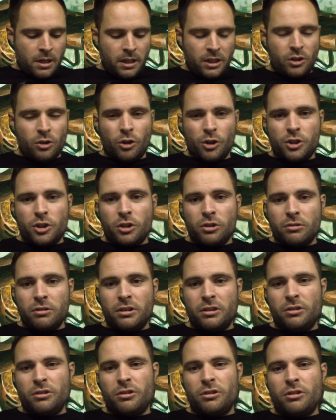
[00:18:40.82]
not so,
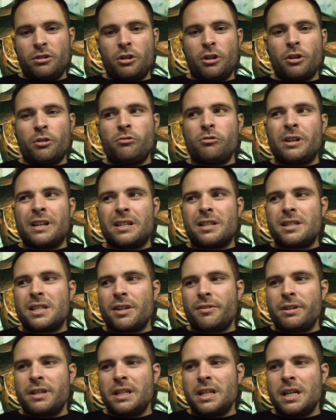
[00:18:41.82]
you don't
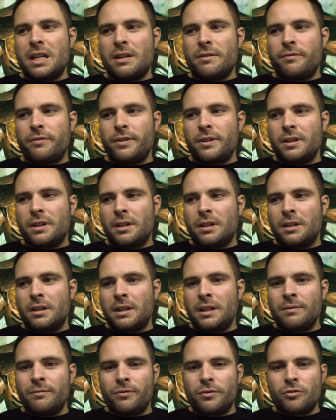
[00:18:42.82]
necessarily need it for your
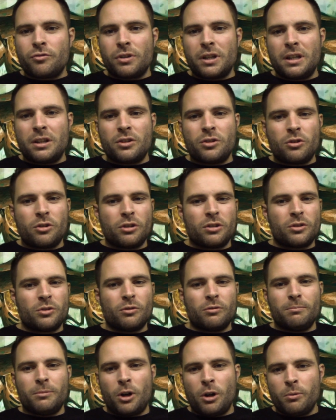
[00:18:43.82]
infantry, because you can sort
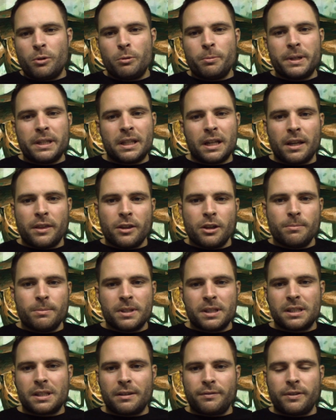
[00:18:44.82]
of My Will Be Done them and
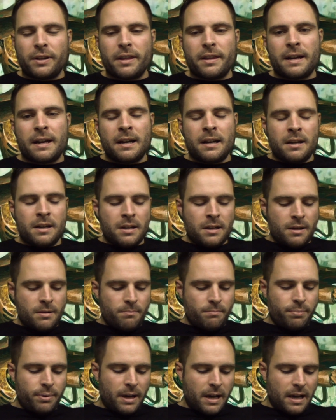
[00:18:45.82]
stuff like that.
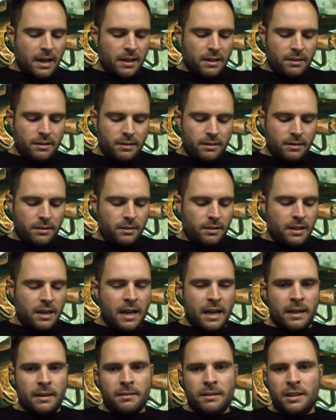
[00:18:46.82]
But
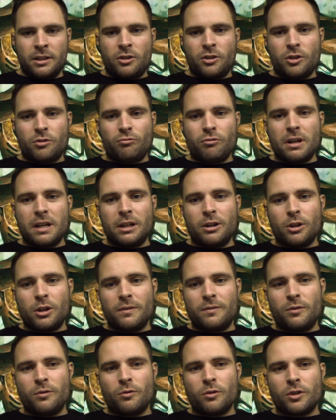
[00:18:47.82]
yeah, it's just really good
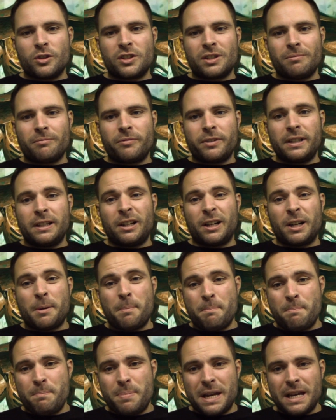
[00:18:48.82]
if you've got something like a
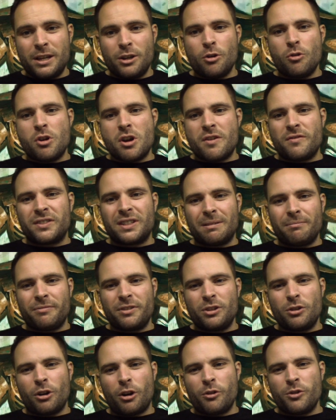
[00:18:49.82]
big unit of
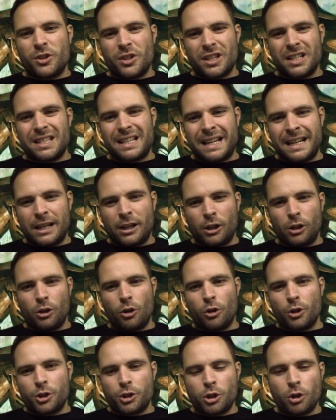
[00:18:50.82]
something it's going to take a
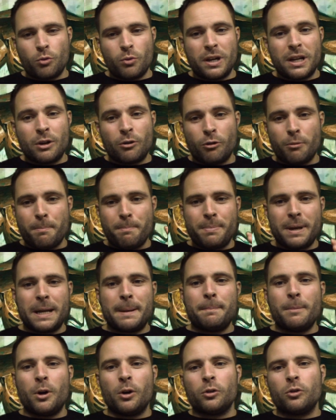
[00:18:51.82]
lot of shooting, or a big
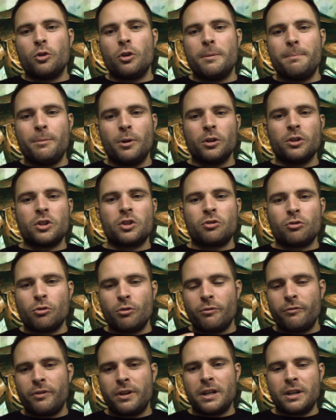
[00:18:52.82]
model, a monster or a
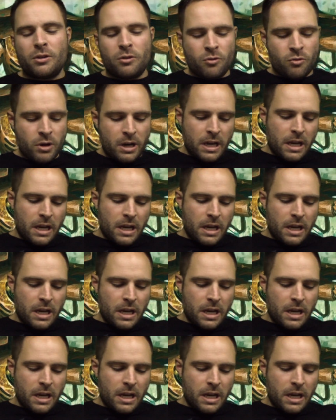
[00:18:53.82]
vehicle.